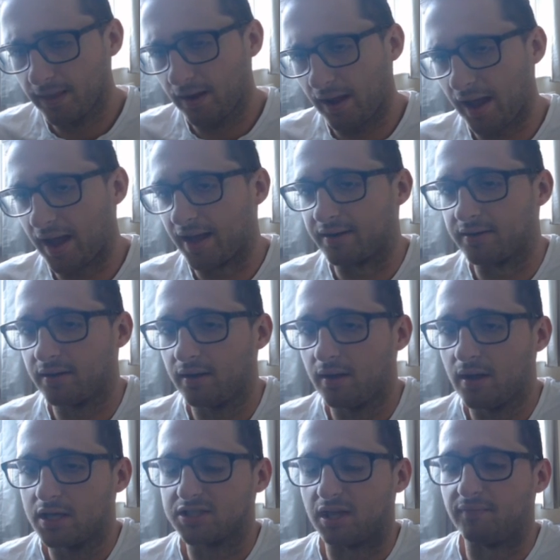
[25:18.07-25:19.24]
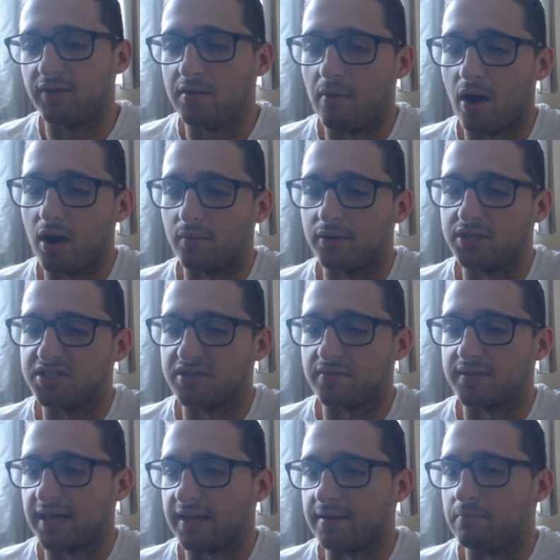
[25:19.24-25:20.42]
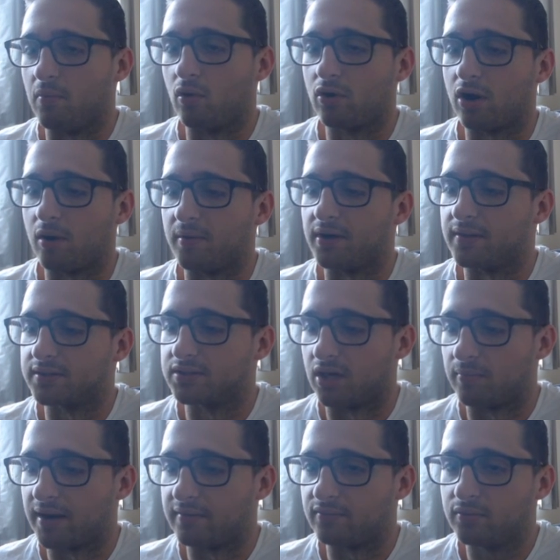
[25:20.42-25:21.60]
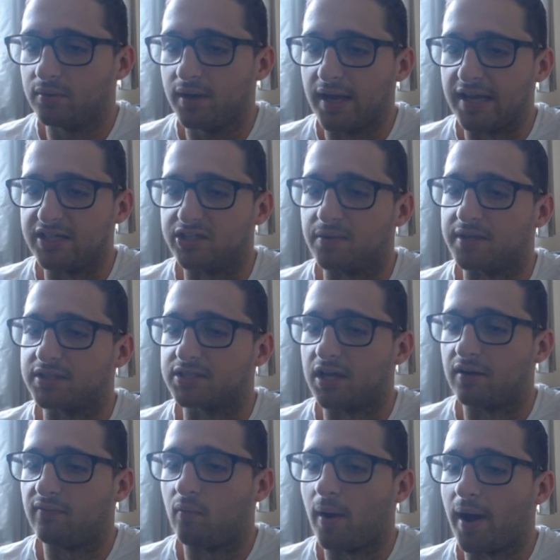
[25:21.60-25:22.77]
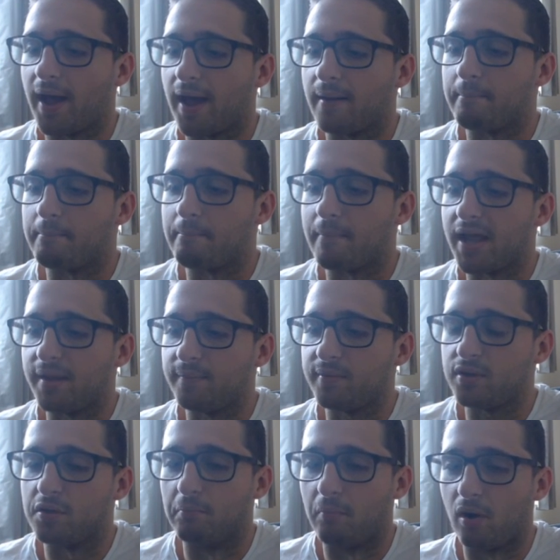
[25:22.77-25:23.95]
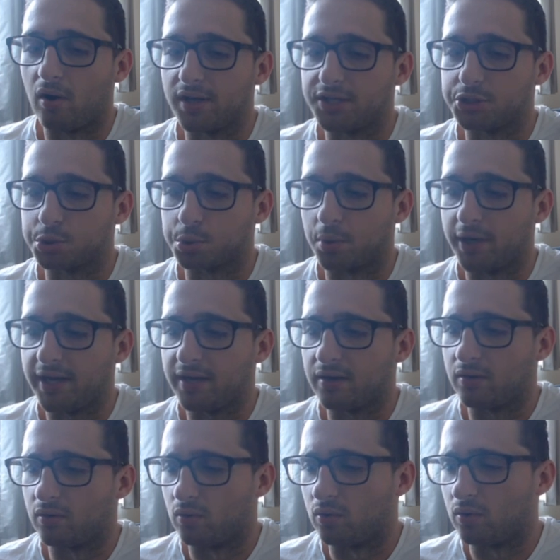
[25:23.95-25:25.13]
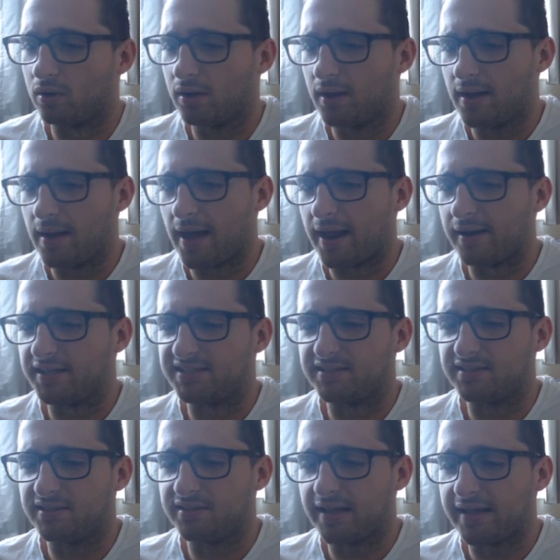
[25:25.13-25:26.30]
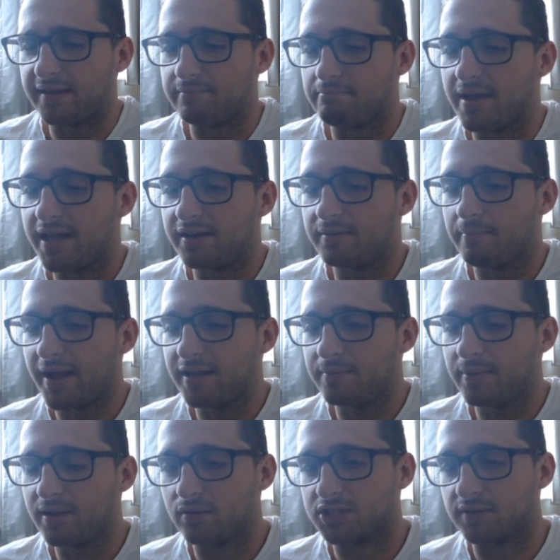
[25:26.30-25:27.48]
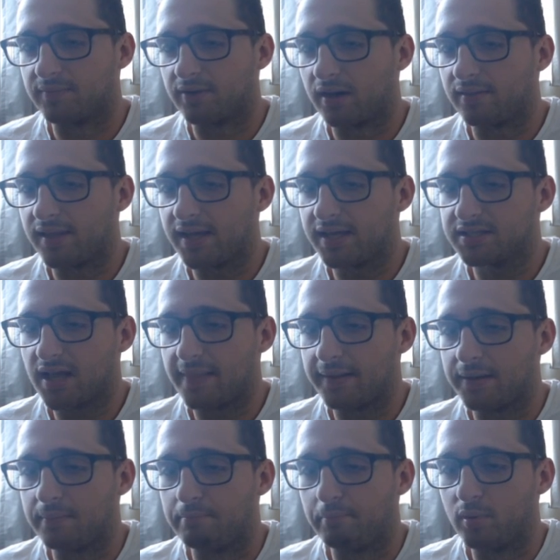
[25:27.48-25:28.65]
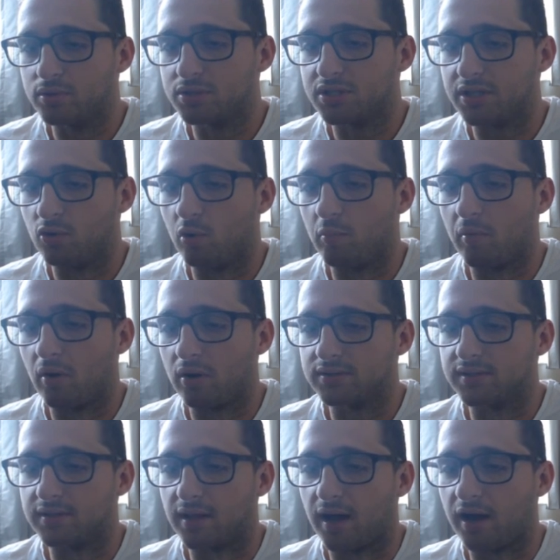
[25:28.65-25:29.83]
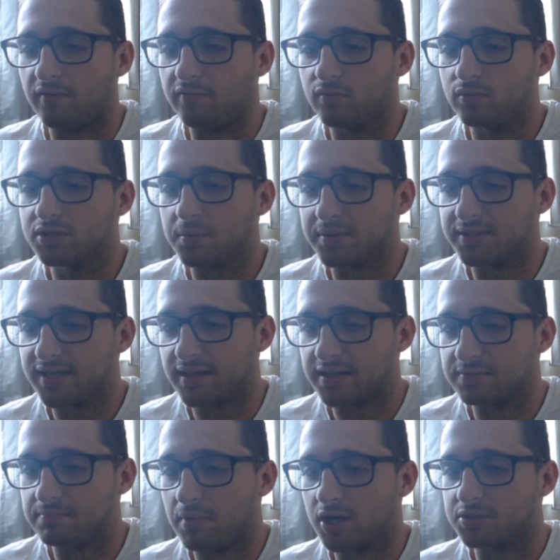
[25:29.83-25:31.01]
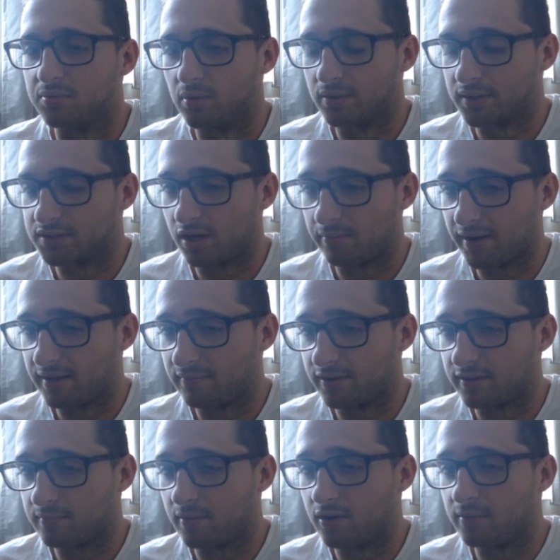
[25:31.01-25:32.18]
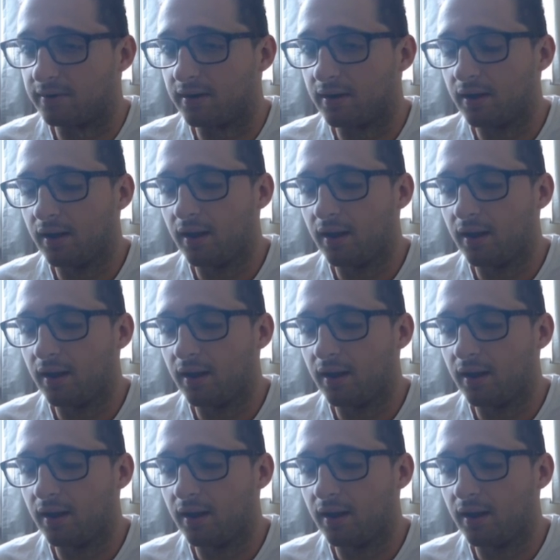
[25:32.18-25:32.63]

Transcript: And something you might want to do, something that's getting more common at the top level, is doing stuff where maybe you molly tree and deep mid maybe, or something like this, and then you boost the AWP onto the half wall. So we're seeing this much more at the top level at the moment.